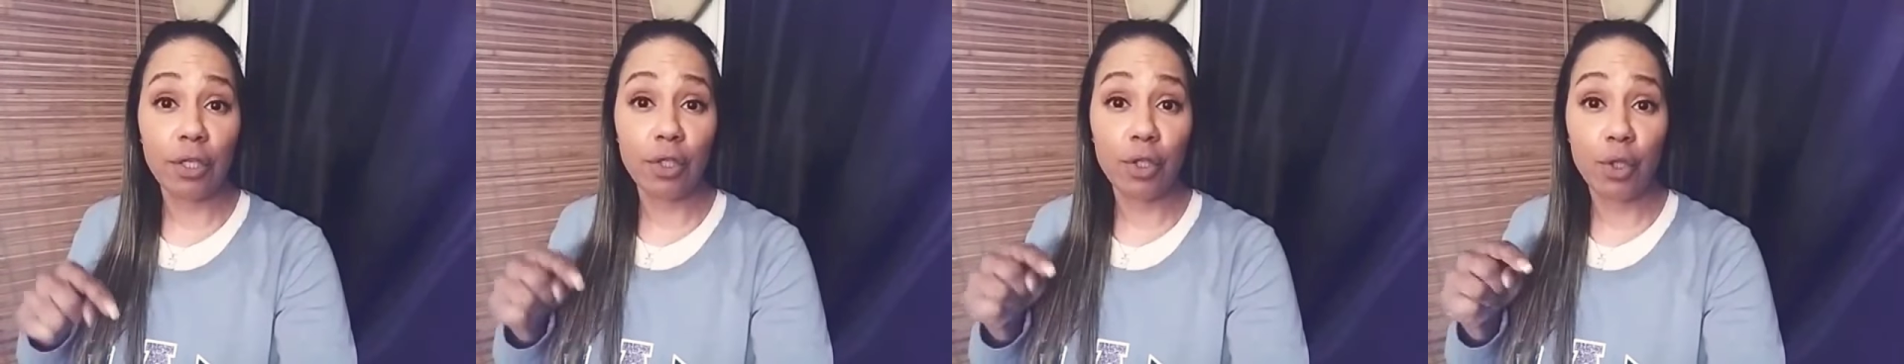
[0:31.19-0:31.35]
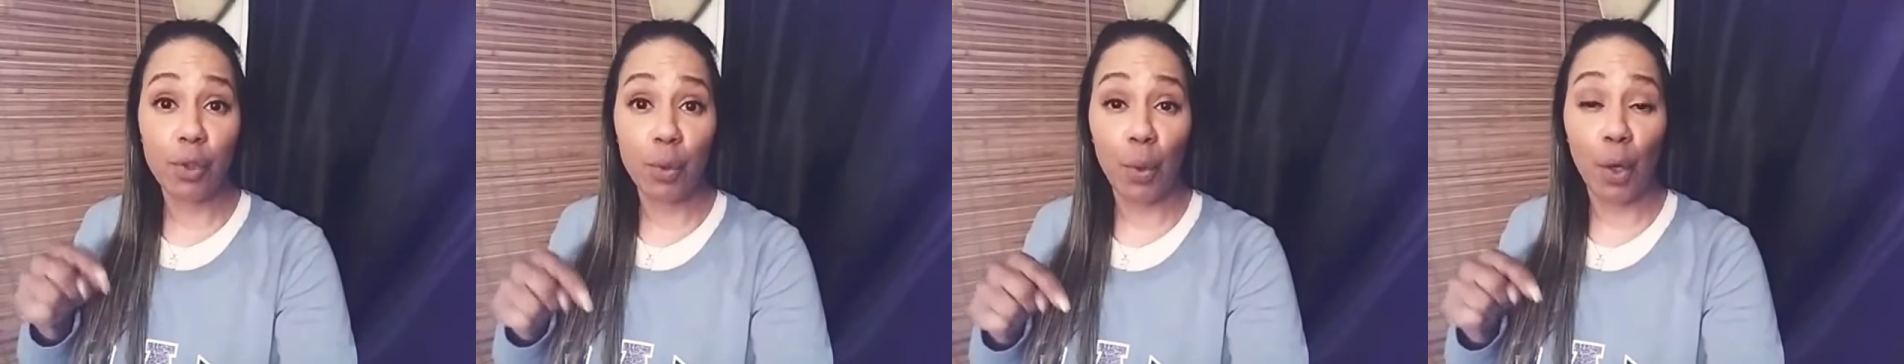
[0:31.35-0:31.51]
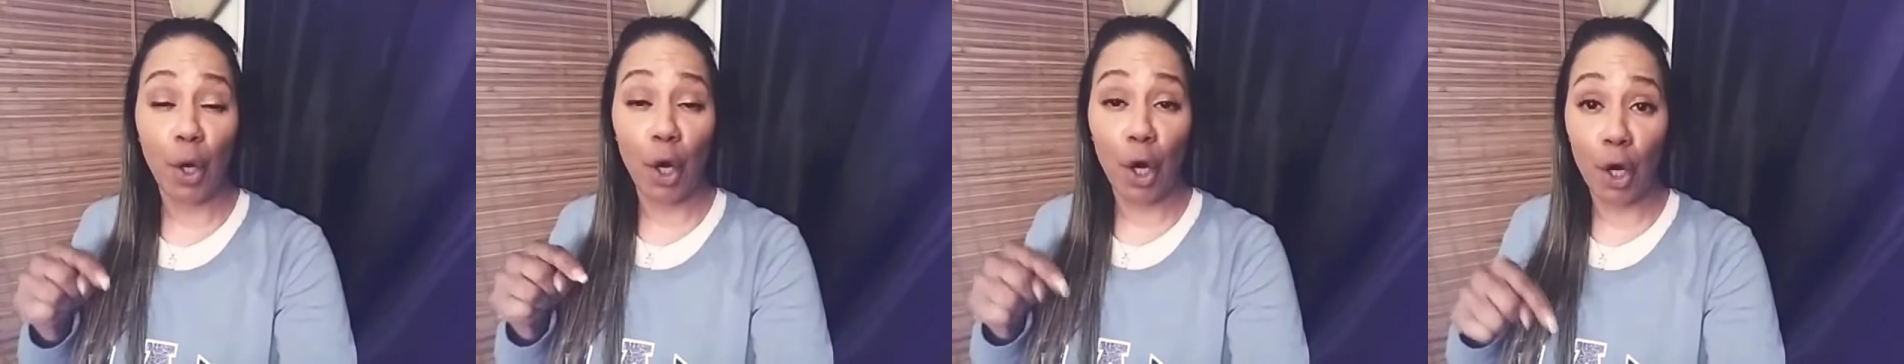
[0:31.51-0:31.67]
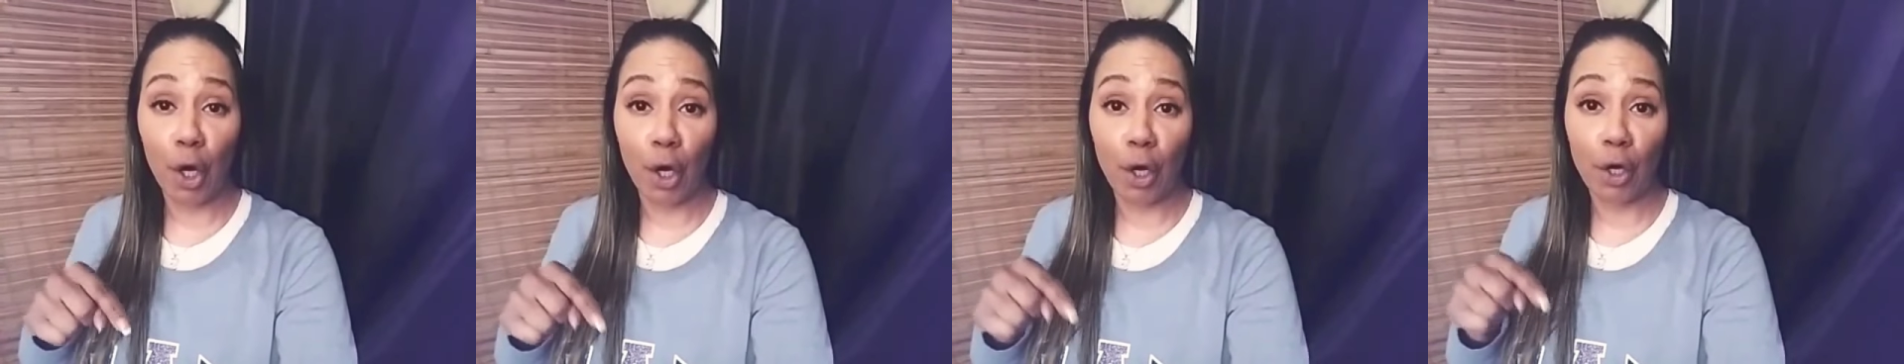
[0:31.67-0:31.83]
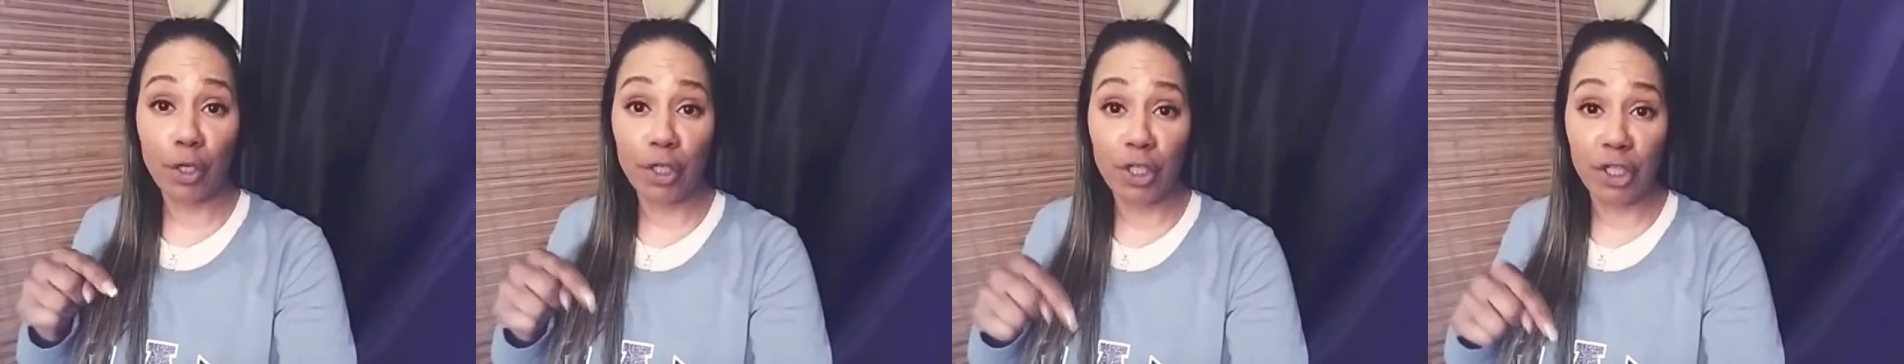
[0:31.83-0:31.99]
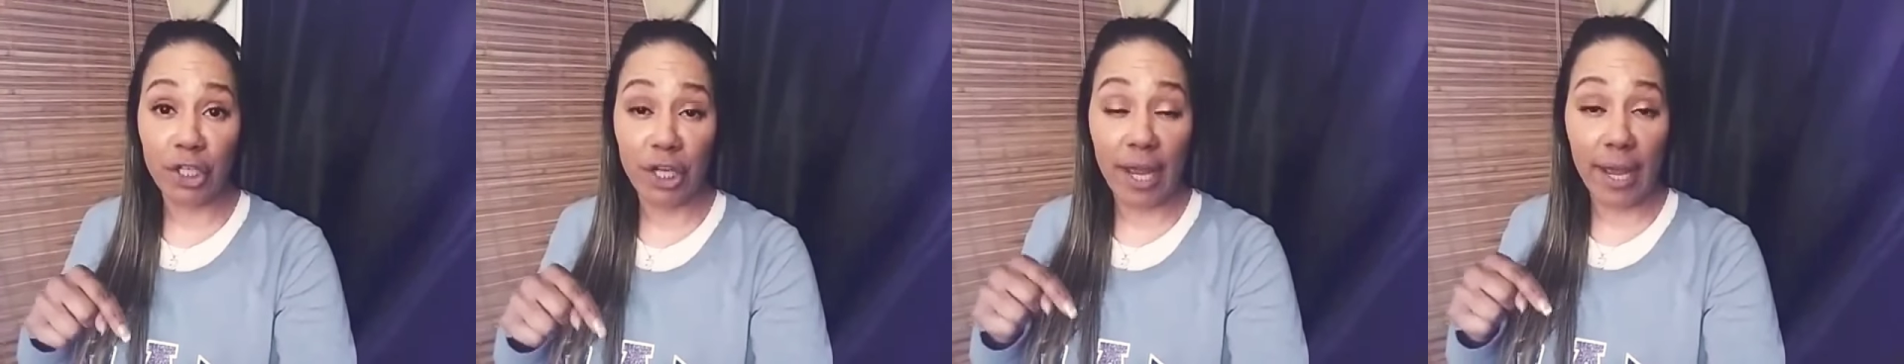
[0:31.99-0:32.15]
to
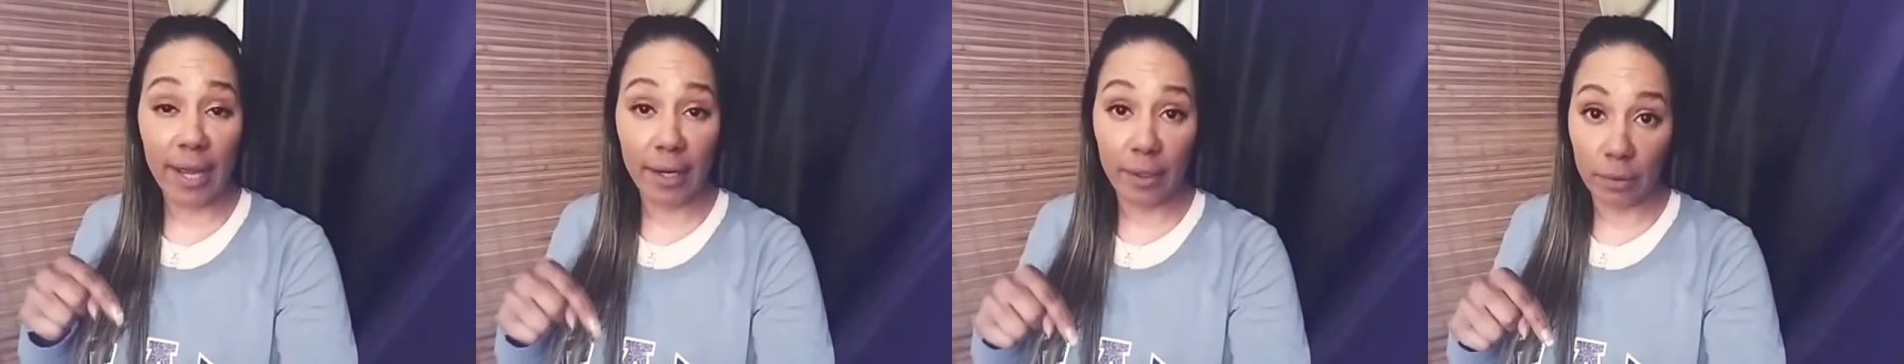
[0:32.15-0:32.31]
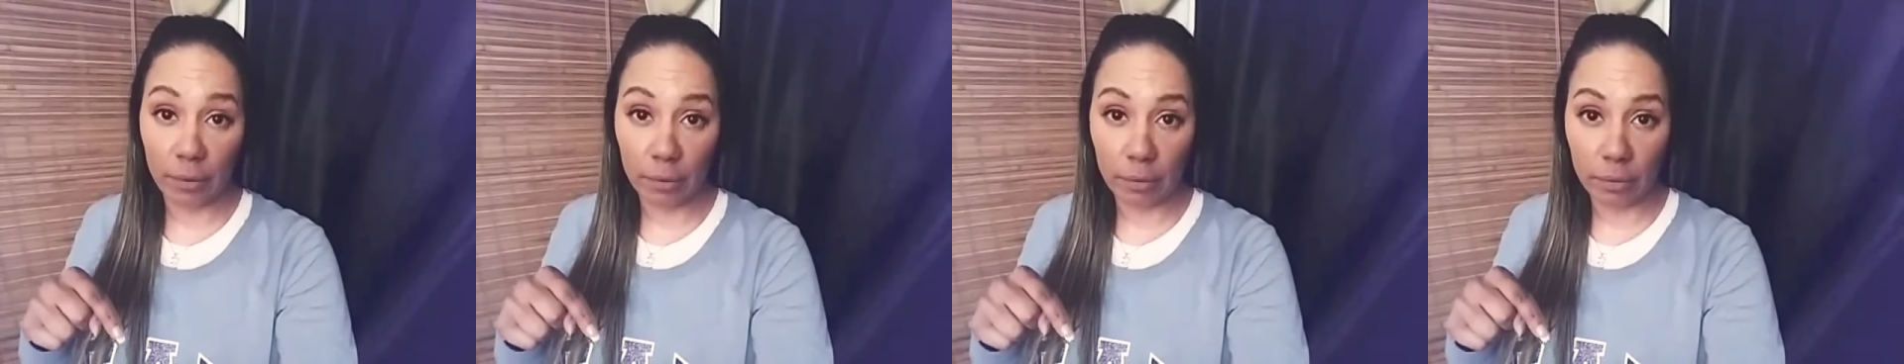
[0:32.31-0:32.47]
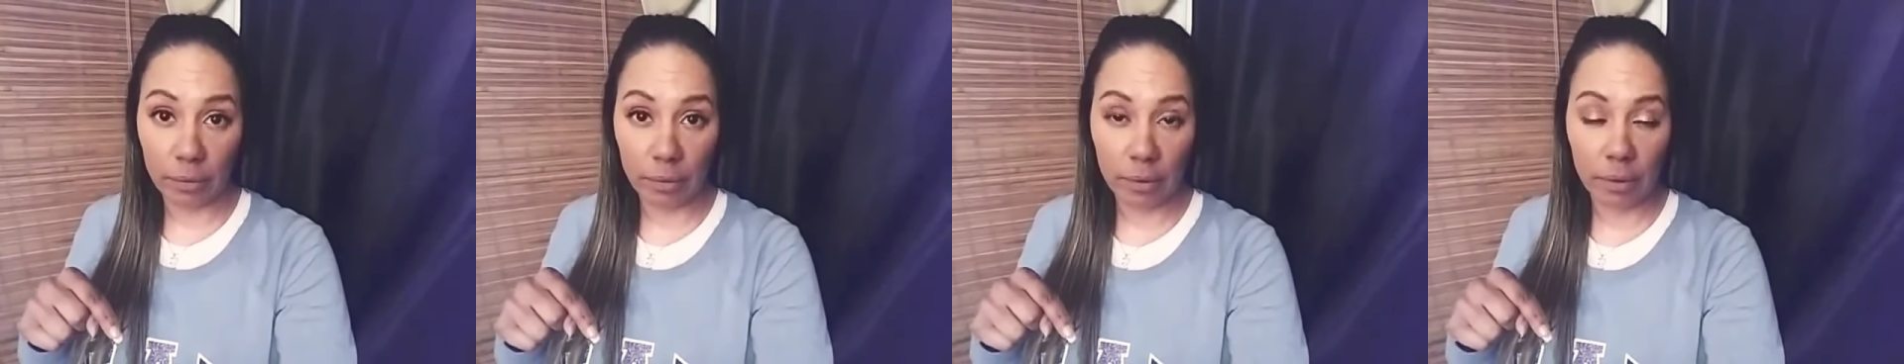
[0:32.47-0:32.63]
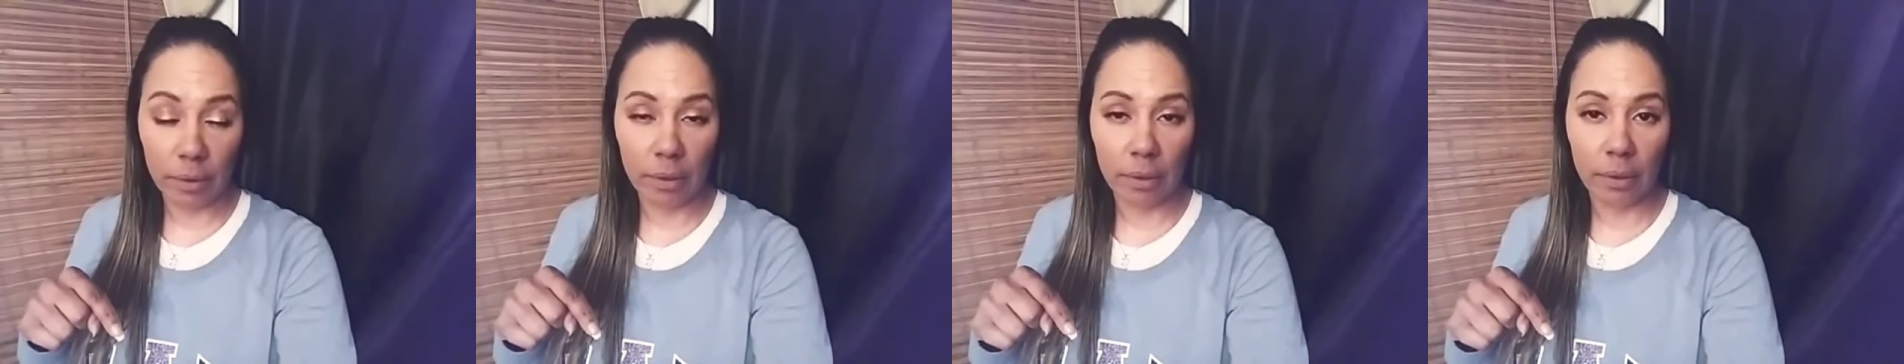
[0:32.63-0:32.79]
her channel.